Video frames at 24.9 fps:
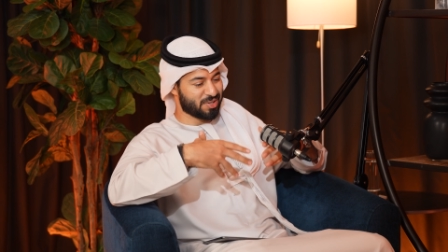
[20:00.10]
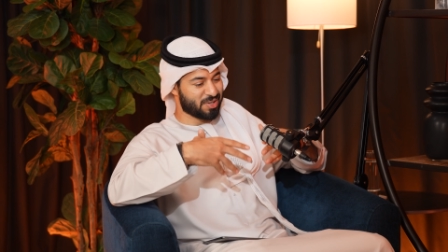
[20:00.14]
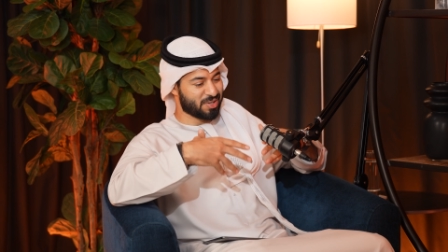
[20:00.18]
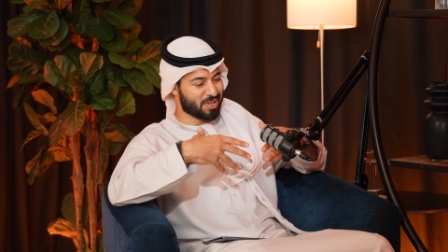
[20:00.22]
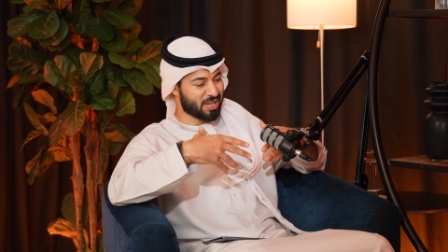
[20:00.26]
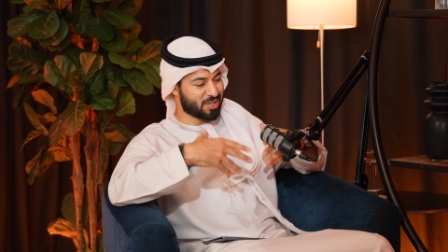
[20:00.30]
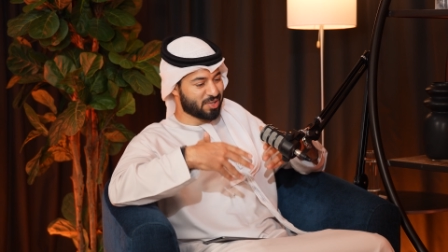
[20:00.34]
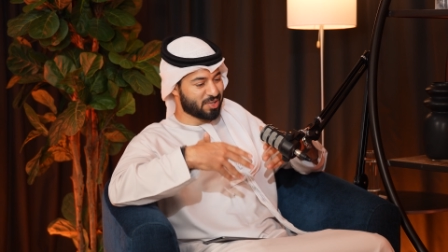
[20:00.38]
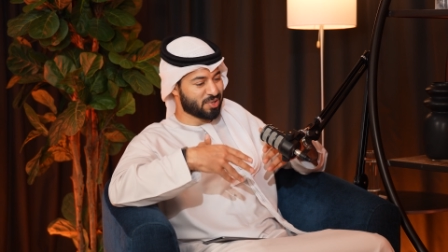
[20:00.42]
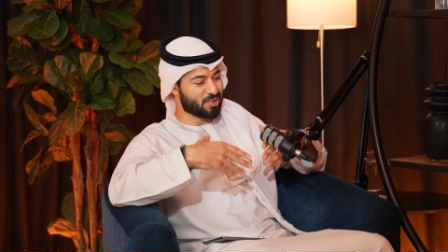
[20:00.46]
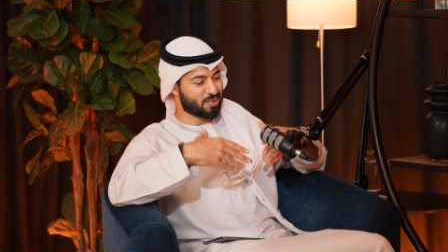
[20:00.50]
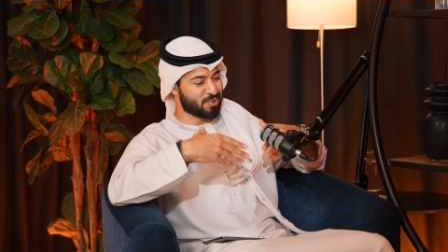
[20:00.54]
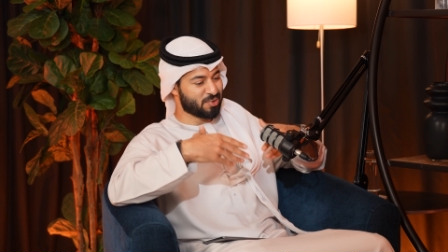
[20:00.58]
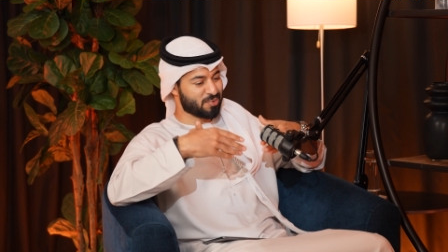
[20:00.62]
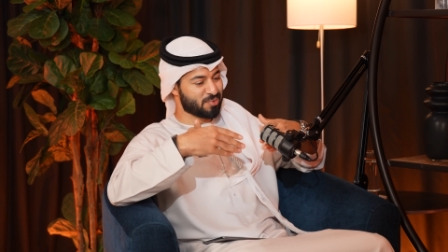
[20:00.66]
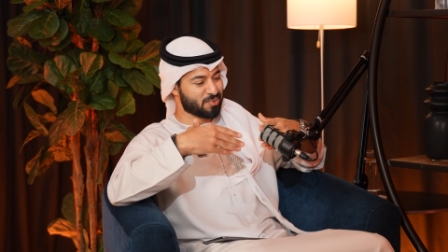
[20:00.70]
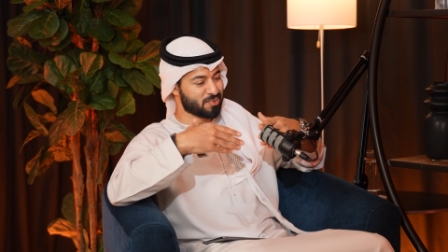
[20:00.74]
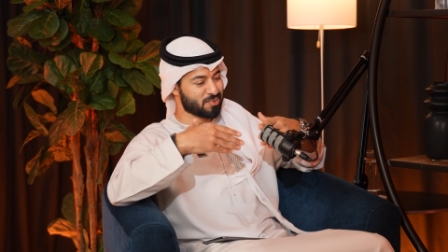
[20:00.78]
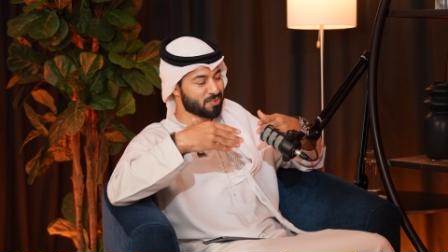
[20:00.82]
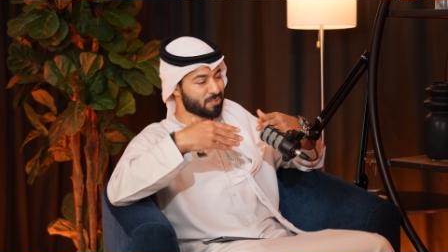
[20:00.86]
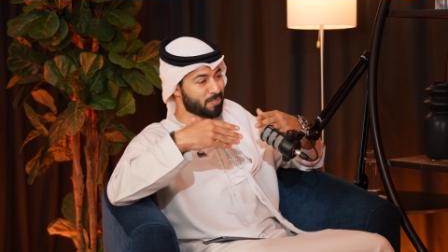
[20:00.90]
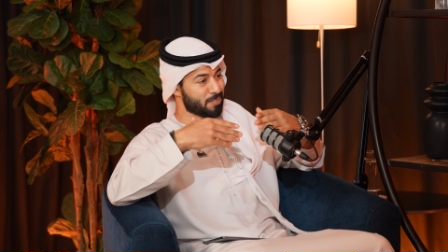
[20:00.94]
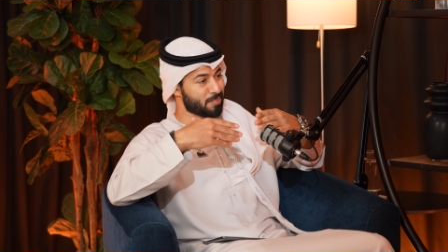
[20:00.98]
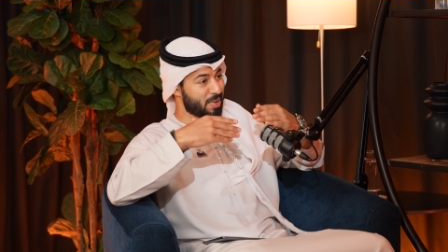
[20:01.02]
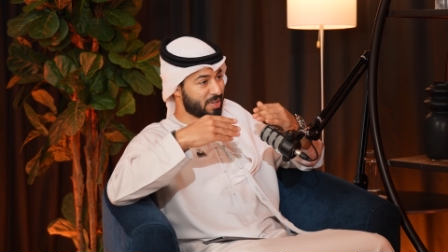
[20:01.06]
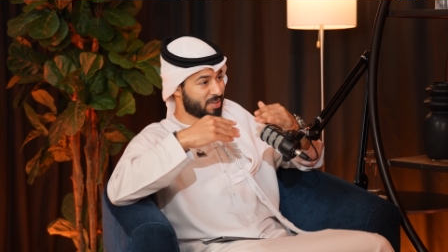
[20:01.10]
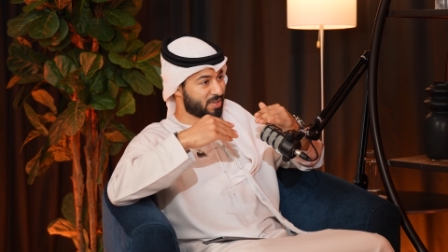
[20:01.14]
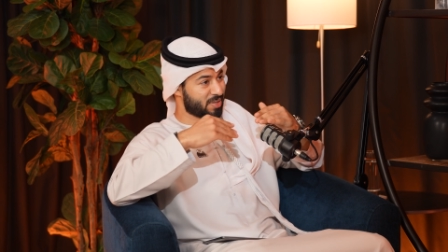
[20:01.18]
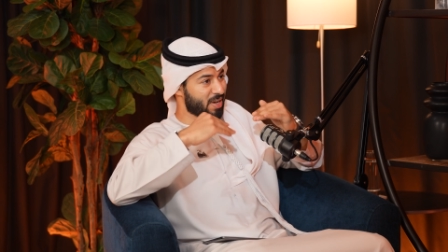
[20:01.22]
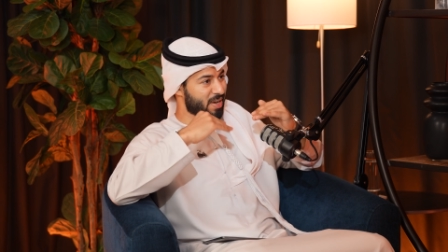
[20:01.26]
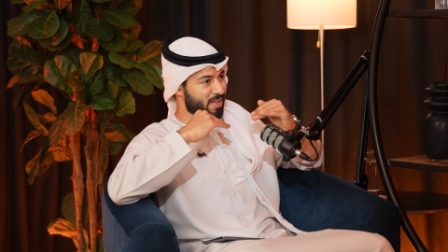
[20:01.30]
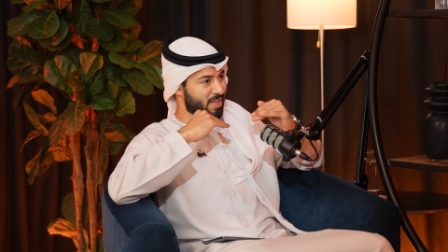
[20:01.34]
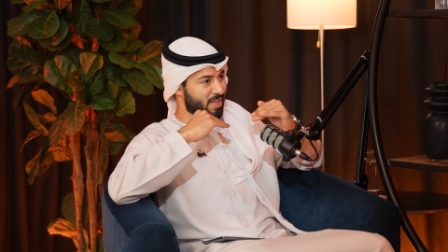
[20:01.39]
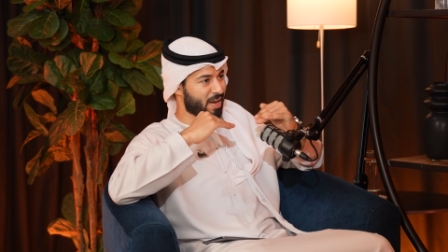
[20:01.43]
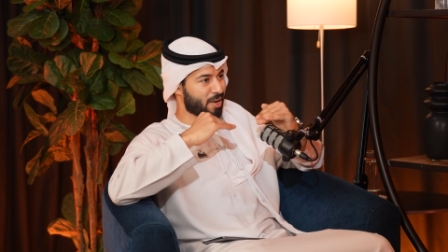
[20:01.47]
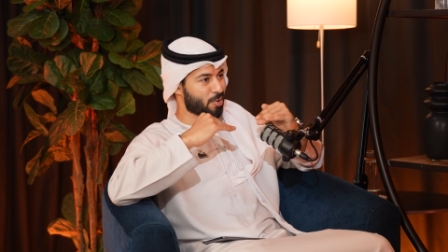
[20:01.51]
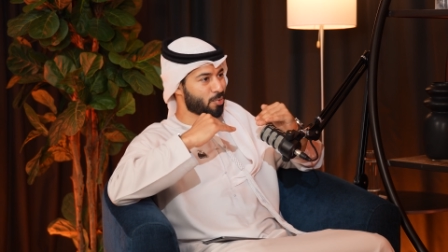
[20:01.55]
lets you
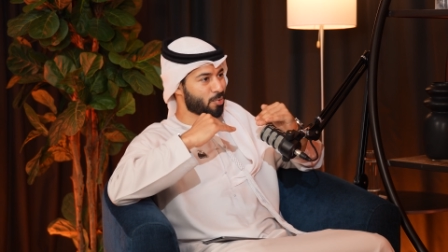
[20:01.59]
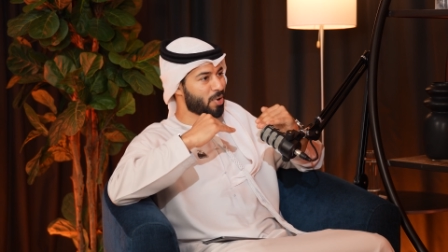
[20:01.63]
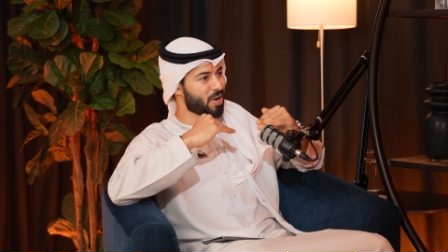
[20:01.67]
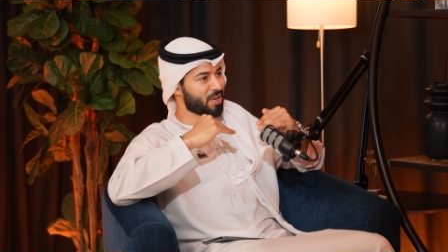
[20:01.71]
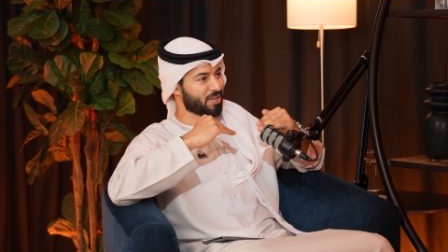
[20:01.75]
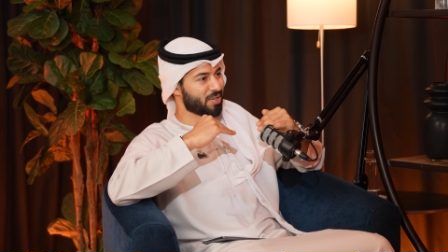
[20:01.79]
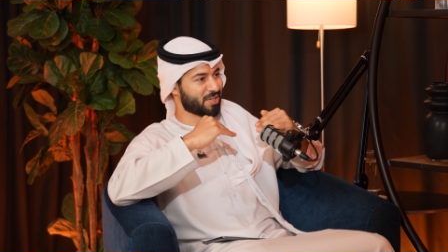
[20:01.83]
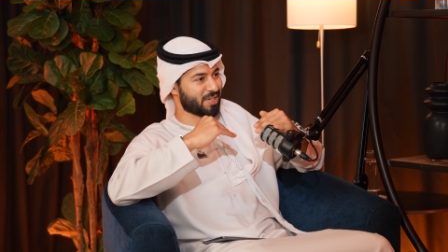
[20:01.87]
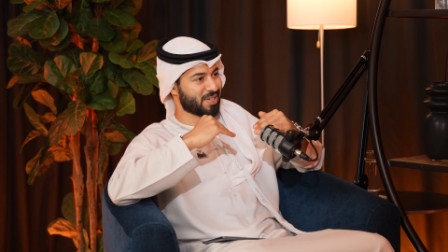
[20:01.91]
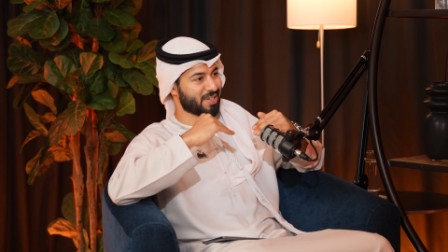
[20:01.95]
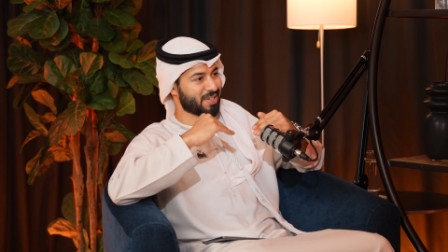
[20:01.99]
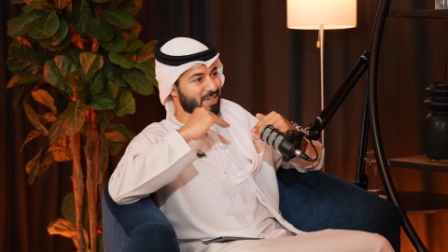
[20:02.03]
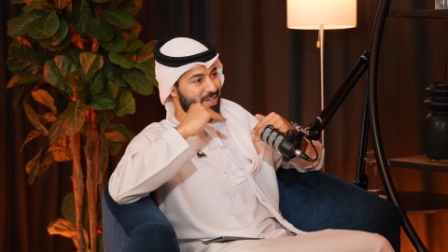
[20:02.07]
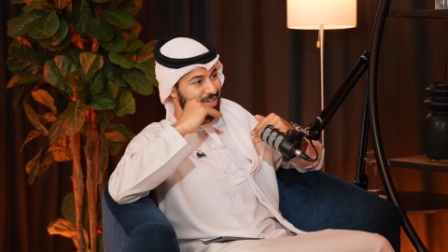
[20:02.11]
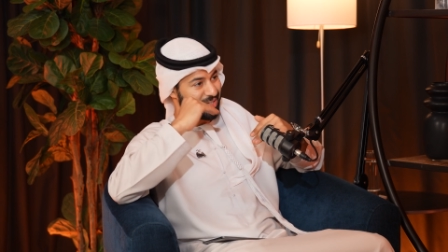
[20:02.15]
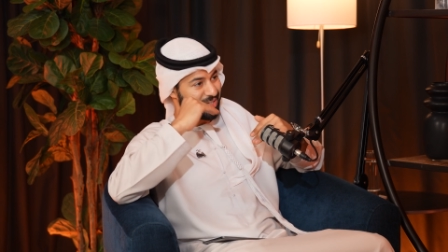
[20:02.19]
maintain that quality